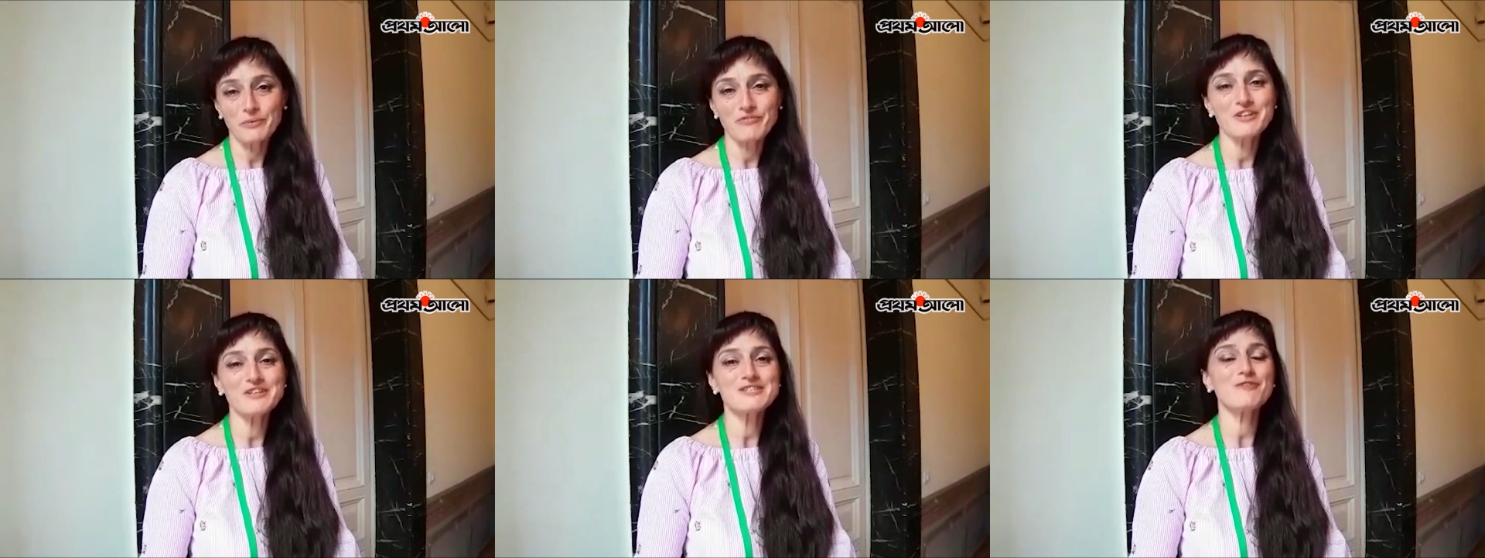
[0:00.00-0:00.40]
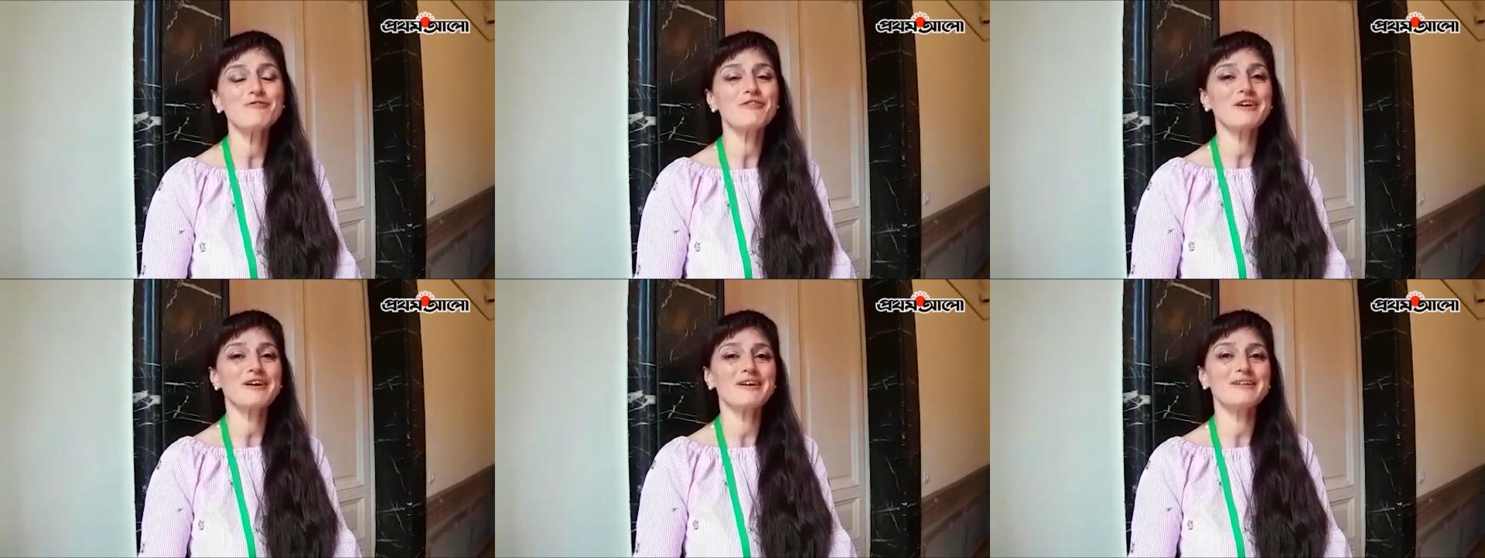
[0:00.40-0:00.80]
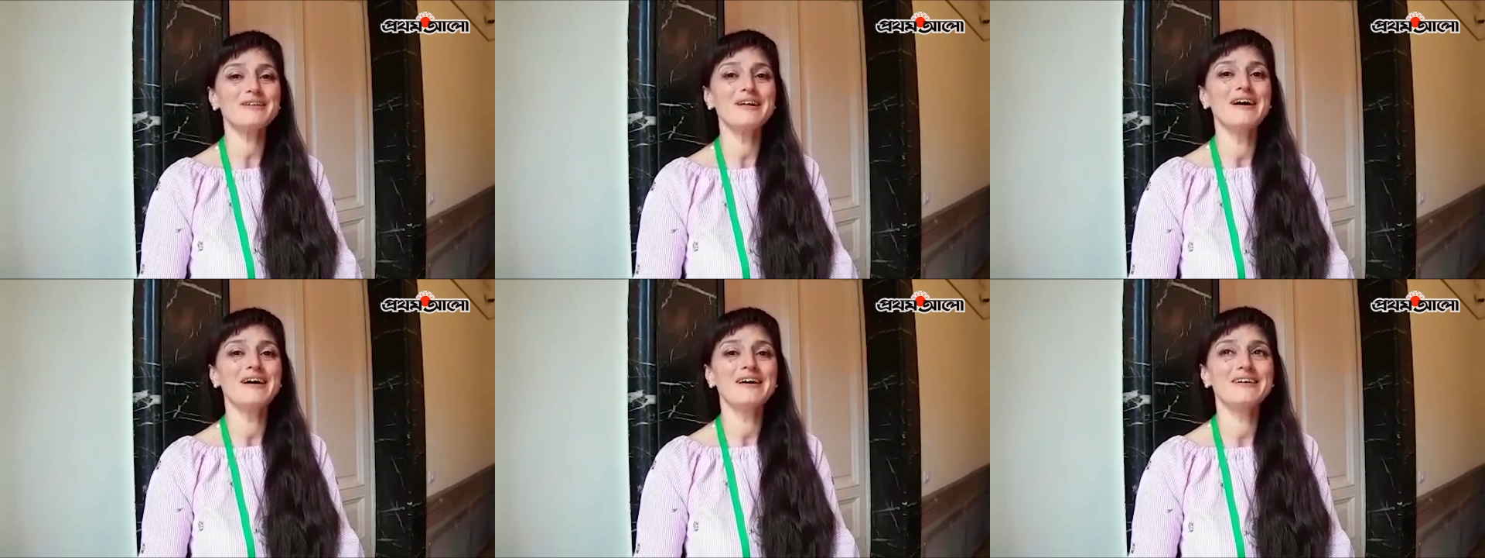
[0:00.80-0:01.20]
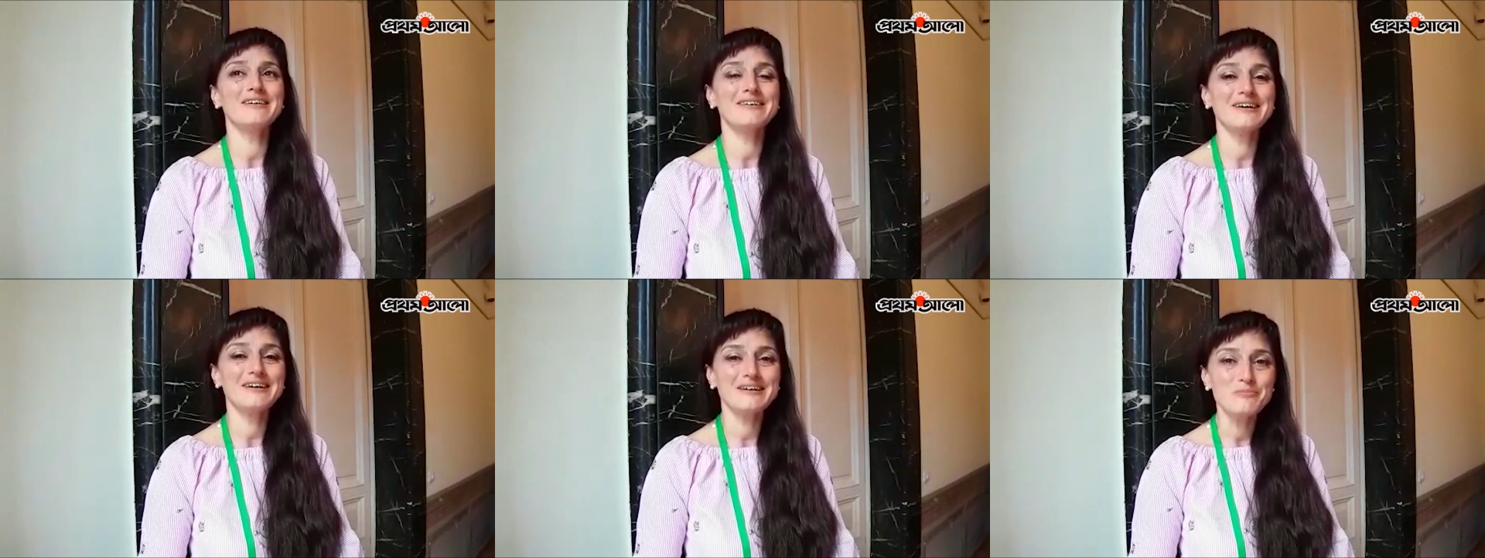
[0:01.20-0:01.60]
philosophical
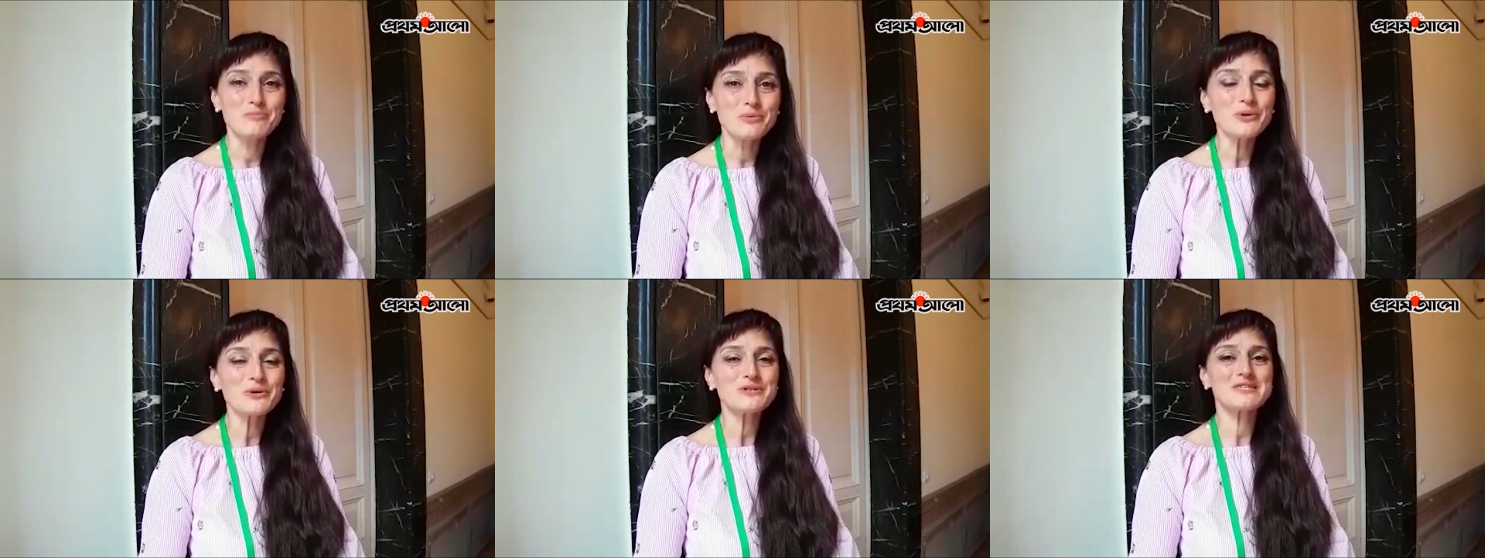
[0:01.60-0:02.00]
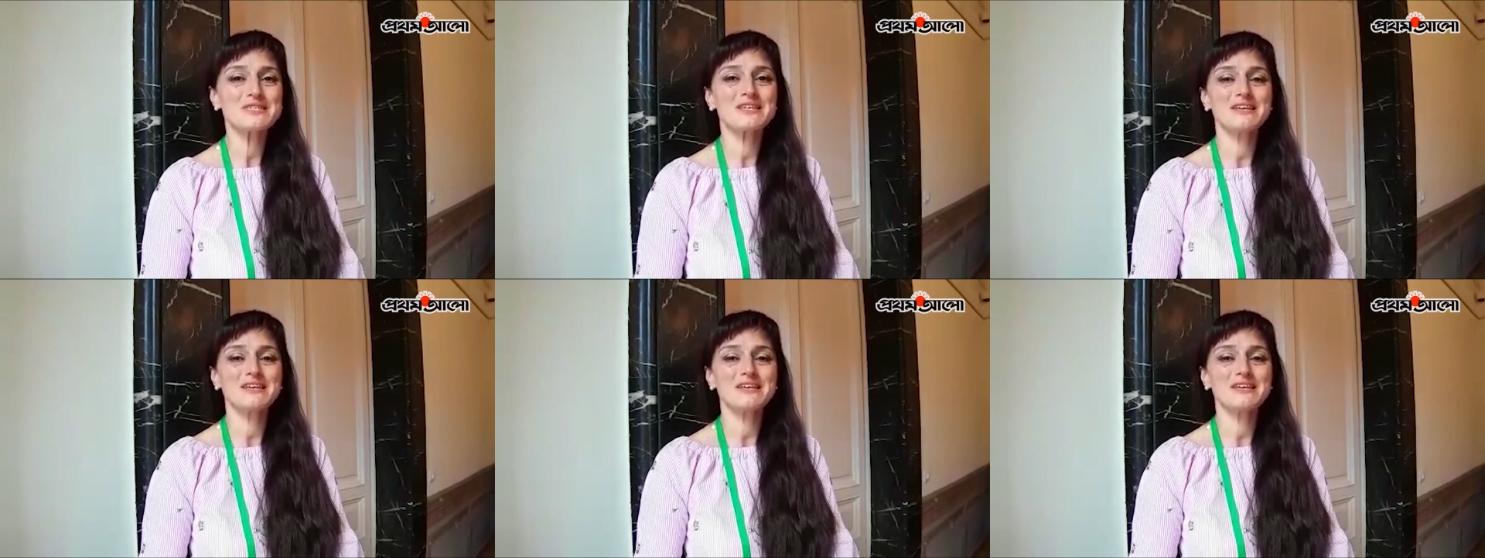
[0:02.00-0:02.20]
books,